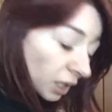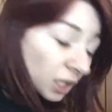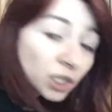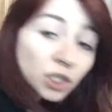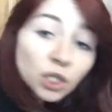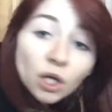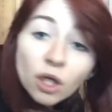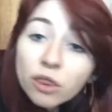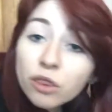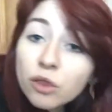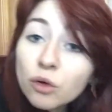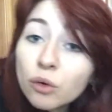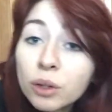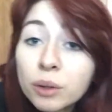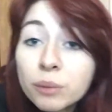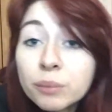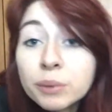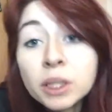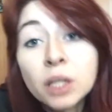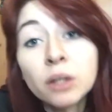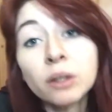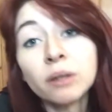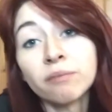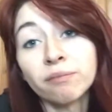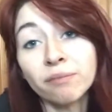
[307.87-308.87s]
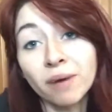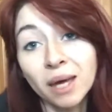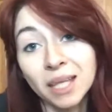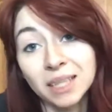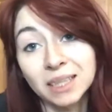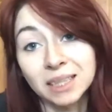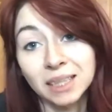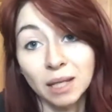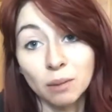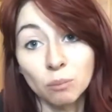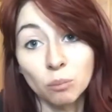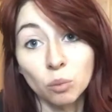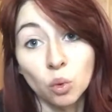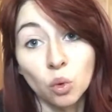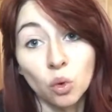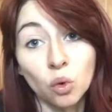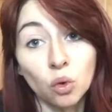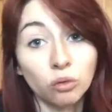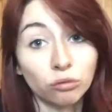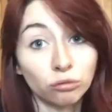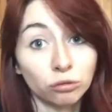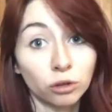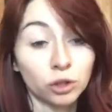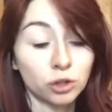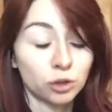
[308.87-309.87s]
So I thought it was only fair to get more
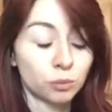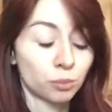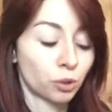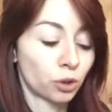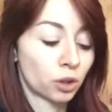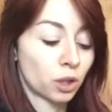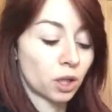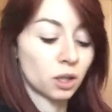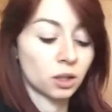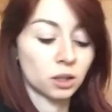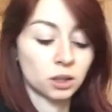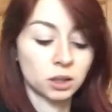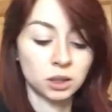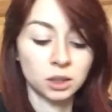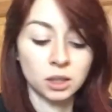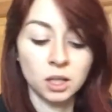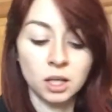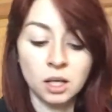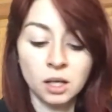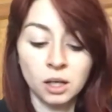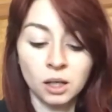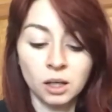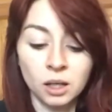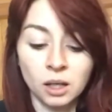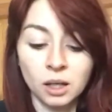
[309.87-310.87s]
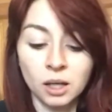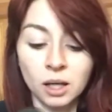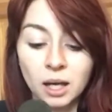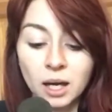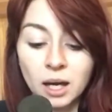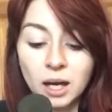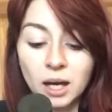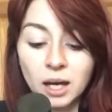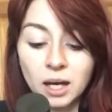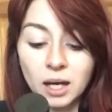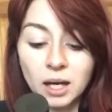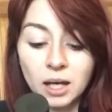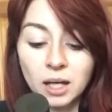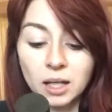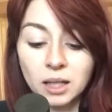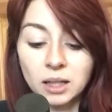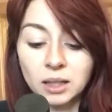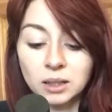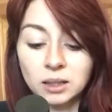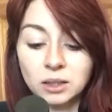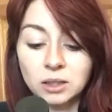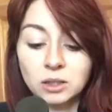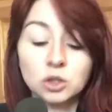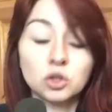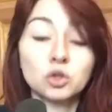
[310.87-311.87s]
rose products.
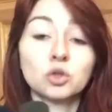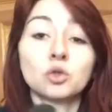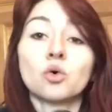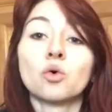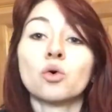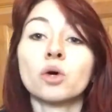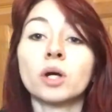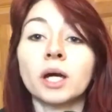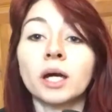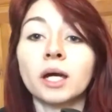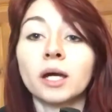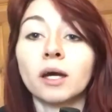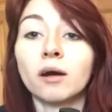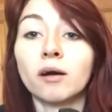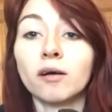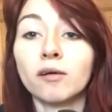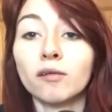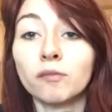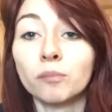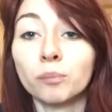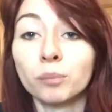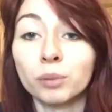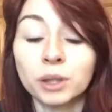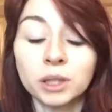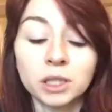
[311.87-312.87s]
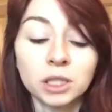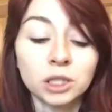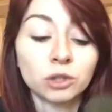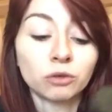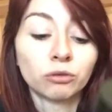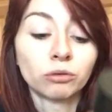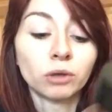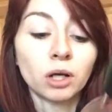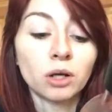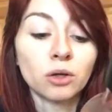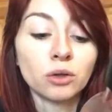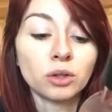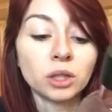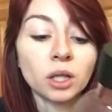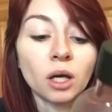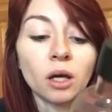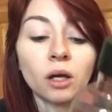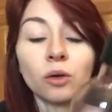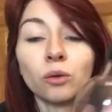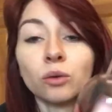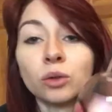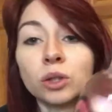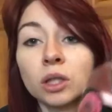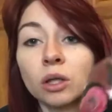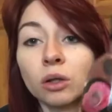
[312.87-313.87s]
And talking of British Rose,
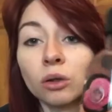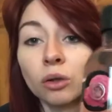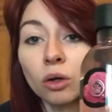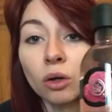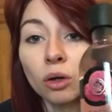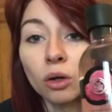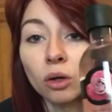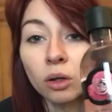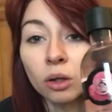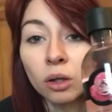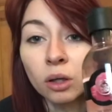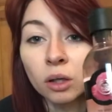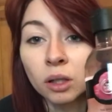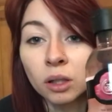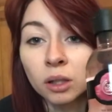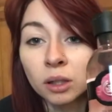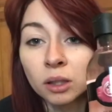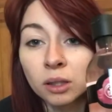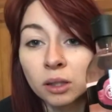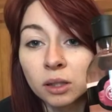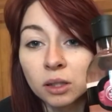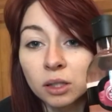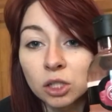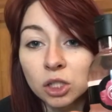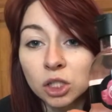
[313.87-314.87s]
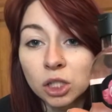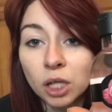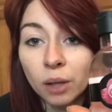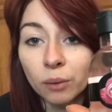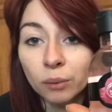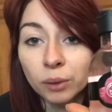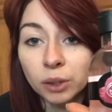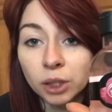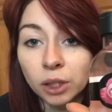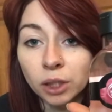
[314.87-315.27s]
I also got the shower